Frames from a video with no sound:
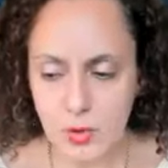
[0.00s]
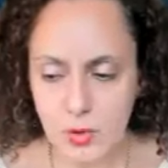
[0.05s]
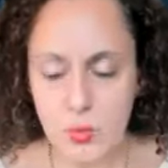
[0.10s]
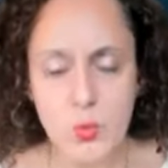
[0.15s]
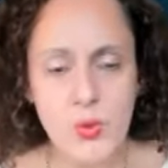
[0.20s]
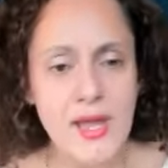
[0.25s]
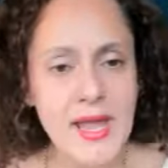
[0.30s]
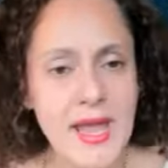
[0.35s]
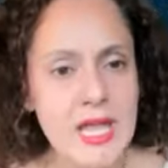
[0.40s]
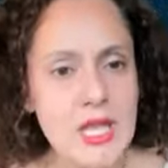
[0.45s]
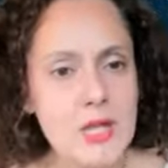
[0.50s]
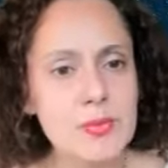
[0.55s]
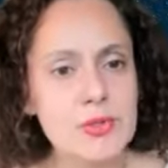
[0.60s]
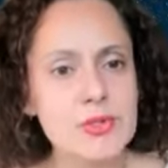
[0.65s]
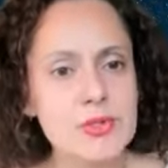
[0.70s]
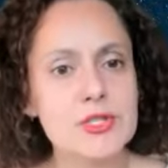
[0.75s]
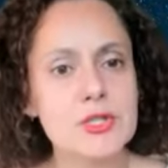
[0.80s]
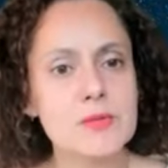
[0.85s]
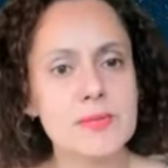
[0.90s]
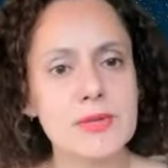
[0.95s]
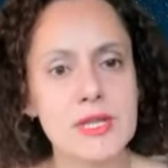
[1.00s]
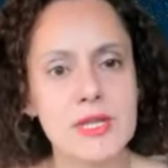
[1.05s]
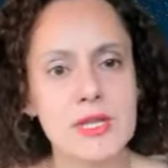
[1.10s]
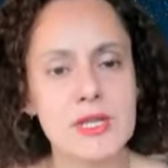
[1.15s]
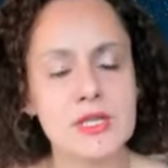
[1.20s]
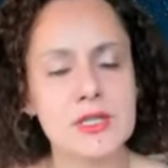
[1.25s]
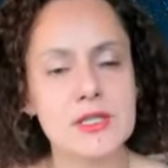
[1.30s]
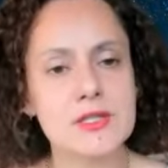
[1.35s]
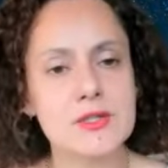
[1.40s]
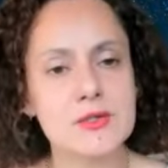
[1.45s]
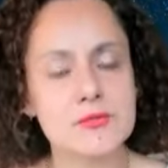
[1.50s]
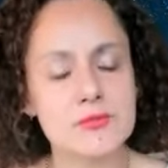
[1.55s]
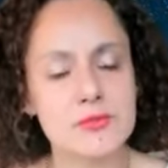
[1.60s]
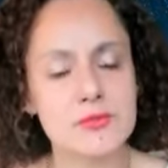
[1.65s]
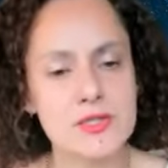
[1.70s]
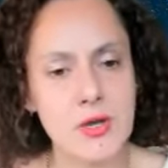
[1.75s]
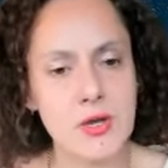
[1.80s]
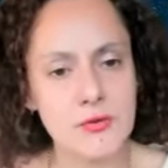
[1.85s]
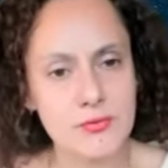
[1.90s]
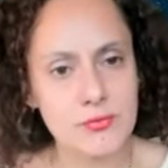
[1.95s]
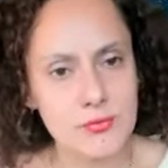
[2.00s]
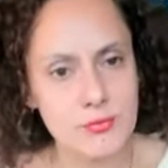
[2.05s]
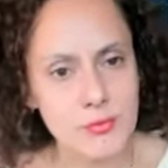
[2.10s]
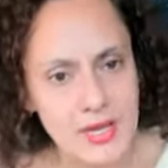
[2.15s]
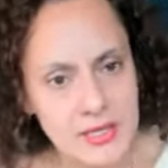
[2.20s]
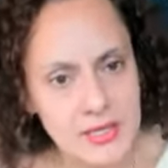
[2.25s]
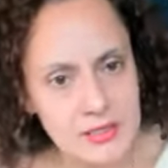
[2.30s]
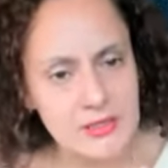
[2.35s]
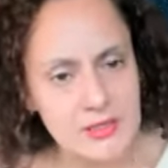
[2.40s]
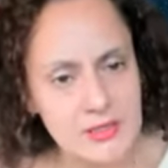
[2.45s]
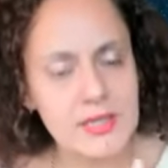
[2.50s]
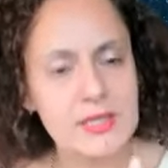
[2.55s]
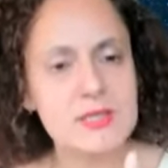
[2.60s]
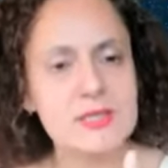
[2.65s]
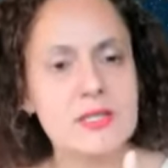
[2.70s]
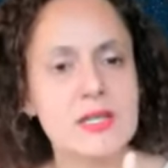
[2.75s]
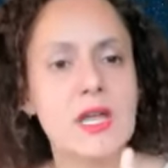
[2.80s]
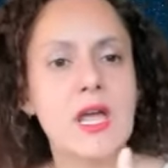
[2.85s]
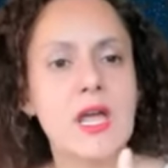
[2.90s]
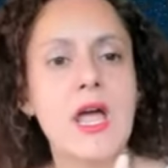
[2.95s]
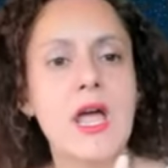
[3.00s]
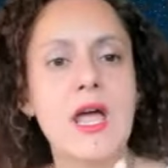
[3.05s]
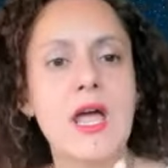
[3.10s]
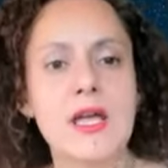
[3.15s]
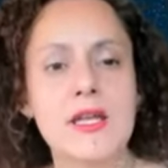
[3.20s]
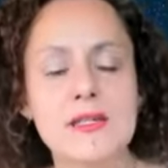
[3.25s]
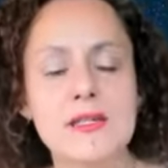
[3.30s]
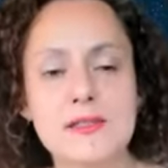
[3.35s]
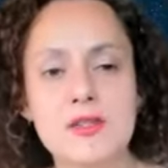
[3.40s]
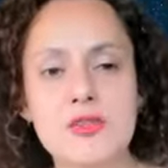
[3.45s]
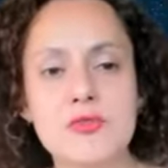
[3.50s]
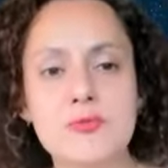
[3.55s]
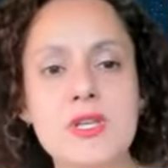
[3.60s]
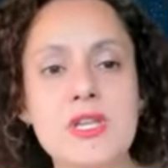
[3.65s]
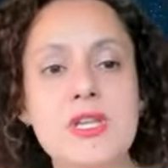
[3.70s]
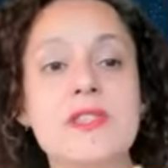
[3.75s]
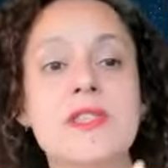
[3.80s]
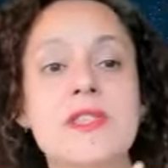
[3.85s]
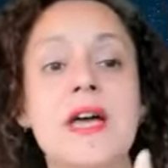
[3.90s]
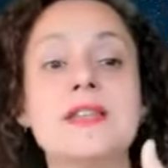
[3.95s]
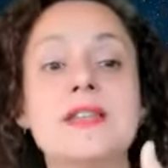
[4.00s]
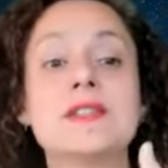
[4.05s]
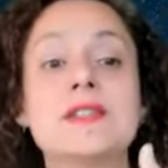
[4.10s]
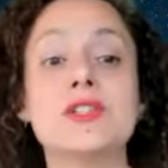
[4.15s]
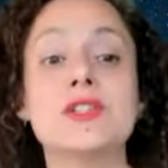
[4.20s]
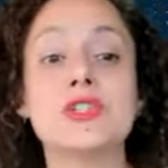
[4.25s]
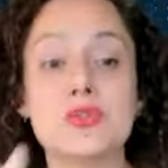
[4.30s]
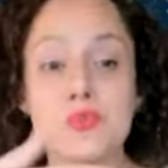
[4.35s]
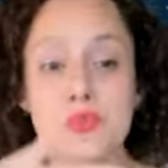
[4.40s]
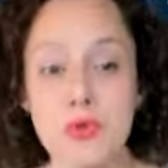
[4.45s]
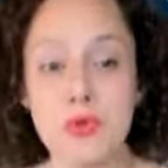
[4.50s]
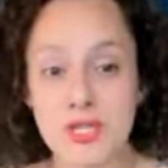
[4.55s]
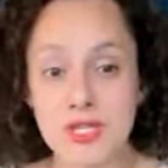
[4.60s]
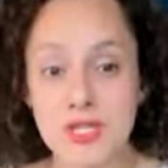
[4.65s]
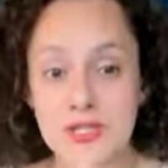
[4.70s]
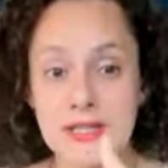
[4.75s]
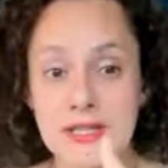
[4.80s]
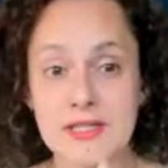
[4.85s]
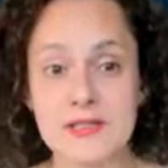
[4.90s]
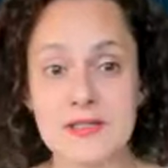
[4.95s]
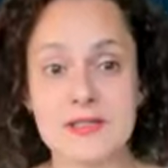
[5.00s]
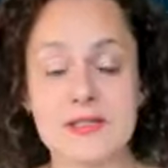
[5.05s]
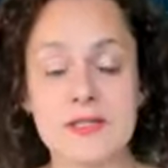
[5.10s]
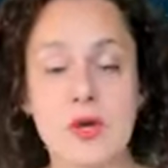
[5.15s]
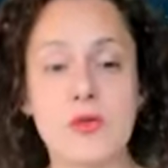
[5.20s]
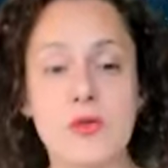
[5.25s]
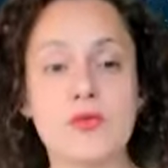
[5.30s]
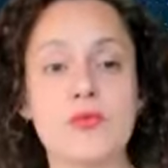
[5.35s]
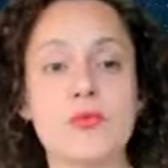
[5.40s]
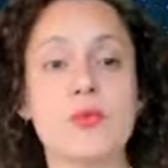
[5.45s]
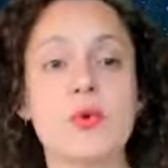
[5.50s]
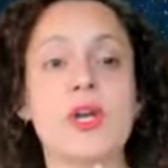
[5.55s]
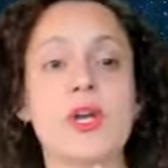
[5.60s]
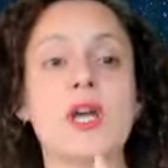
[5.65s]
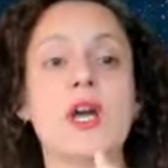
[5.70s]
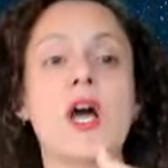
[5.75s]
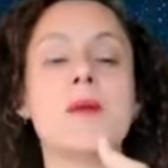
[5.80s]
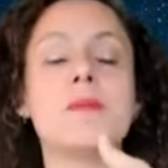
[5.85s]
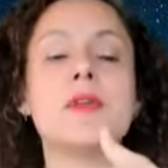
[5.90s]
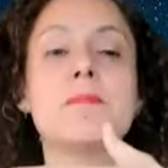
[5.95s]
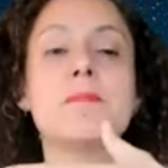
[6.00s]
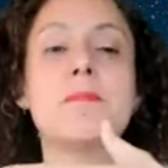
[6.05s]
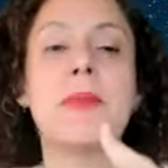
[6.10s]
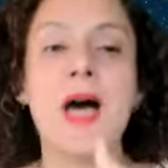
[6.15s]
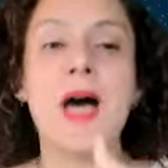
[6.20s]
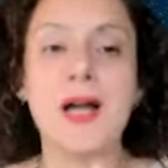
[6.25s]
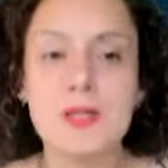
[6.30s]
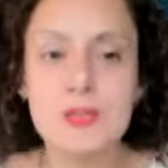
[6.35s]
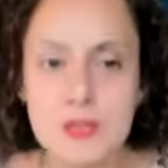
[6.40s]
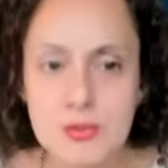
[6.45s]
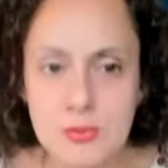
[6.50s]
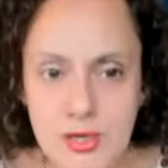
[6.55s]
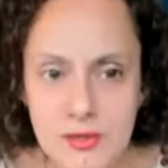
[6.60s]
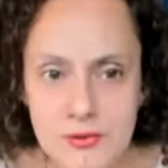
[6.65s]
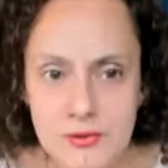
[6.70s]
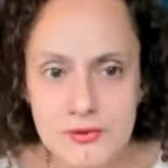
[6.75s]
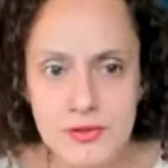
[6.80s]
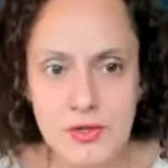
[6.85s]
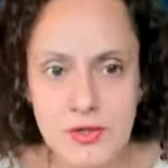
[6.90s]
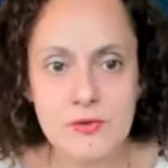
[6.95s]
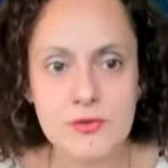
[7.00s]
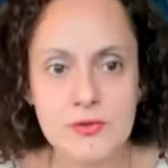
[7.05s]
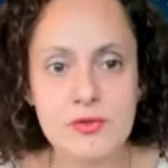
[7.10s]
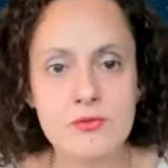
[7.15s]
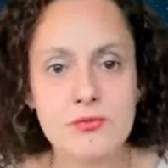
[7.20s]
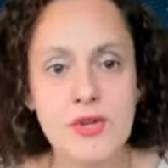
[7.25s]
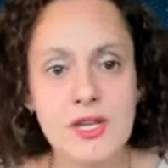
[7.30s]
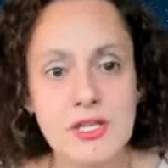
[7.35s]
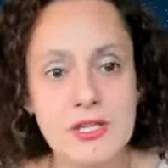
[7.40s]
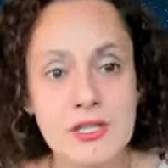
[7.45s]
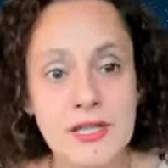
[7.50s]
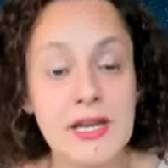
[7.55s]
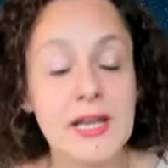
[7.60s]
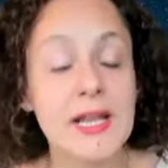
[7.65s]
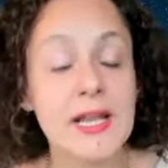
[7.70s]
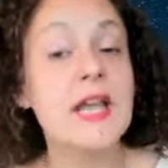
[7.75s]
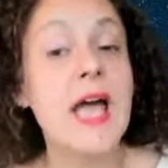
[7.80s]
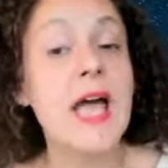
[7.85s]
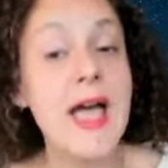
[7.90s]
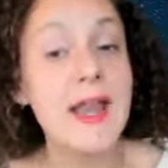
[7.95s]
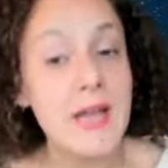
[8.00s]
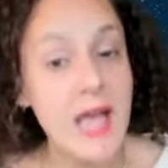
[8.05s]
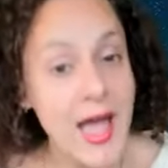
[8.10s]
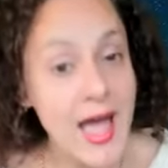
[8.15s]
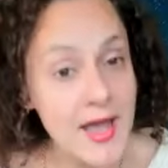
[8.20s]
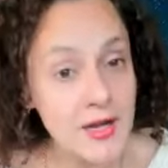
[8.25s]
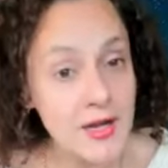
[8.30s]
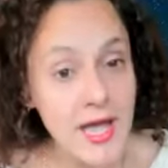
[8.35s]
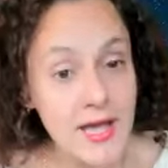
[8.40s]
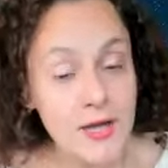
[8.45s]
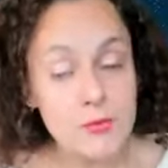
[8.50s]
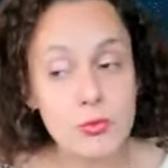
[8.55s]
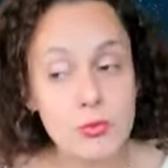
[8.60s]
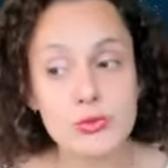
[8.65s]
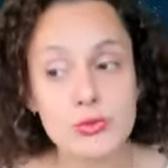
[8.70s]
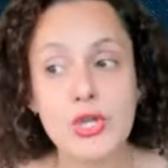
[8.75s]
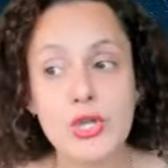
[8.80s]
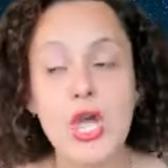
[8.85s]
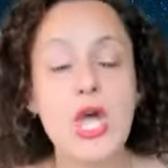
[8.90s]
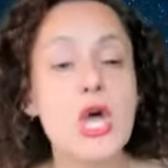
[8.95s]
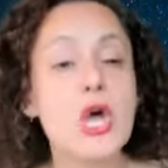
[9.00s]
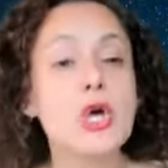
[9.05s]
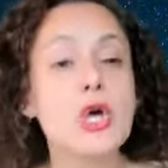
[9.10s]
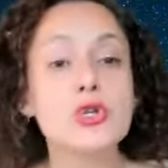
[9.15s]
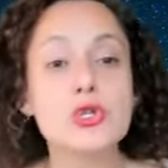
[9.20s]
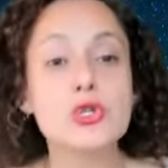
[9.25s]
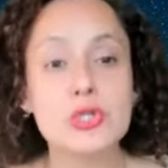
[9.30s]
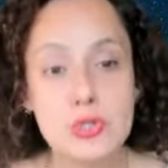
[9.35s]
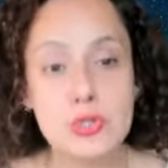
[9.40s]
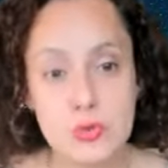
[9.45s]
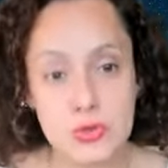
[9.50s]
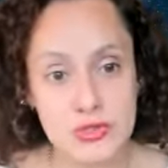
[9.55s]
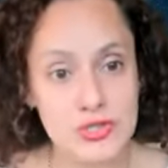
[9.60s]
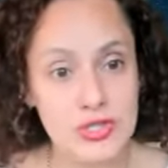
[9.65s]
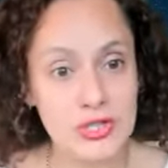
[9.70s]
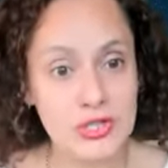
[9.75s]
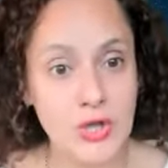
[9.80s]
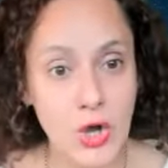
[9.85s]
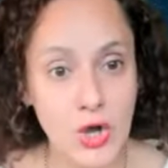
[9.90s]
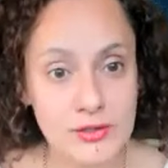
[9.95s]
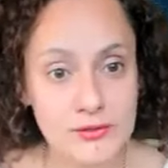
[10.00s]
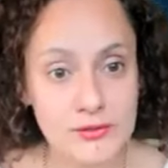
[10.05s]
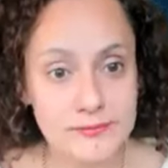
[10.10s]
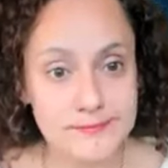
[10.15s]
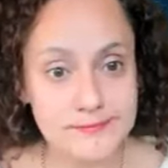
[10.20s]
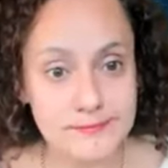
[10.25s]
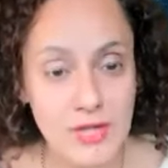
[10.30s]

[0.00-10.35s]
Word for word: we're able to begin to self regulate instead of being in that dysregulated self, we're coming back to ourselves and regulating it. And animals do this a lot.